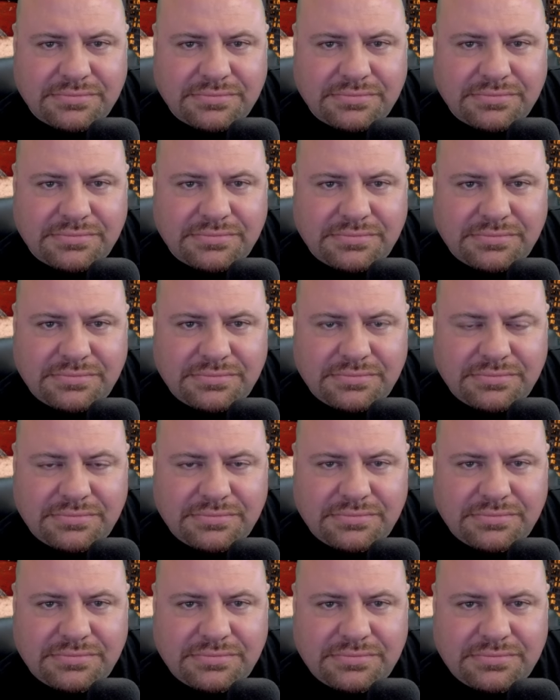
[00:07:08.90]

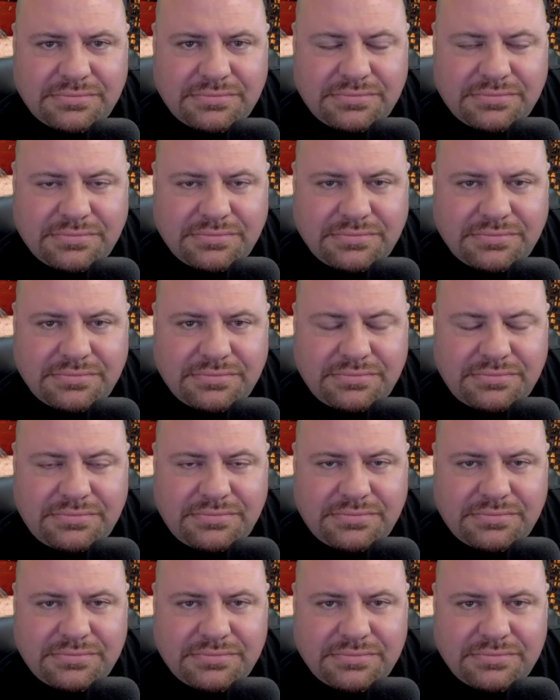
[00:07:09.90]

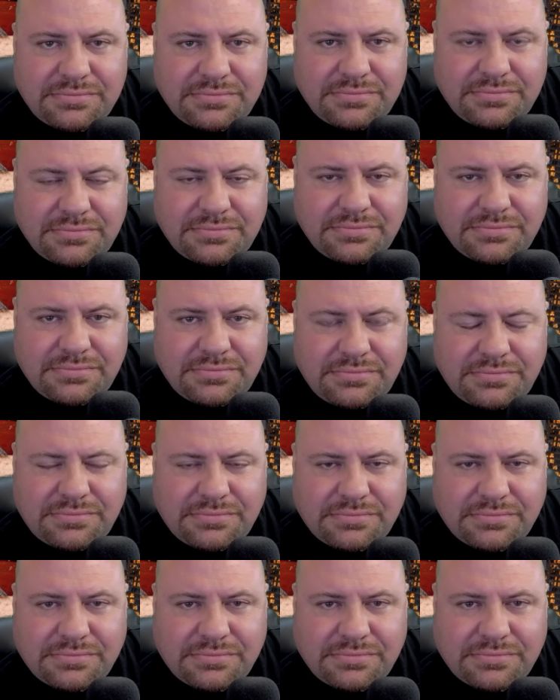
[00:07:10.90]

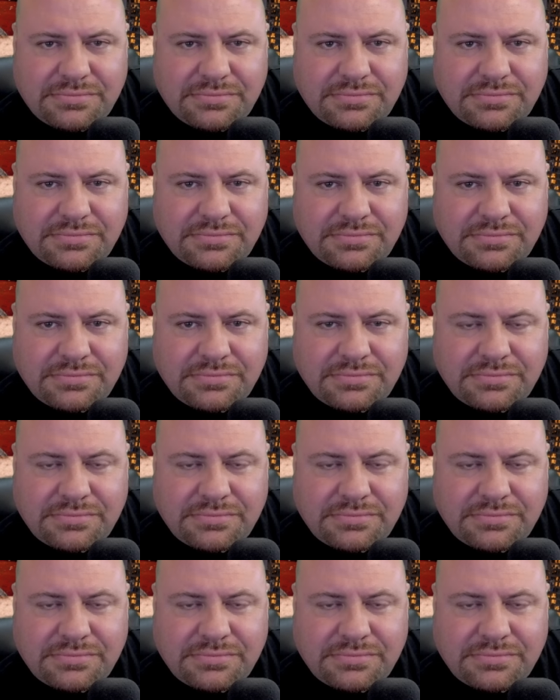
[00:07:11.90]
[no speech]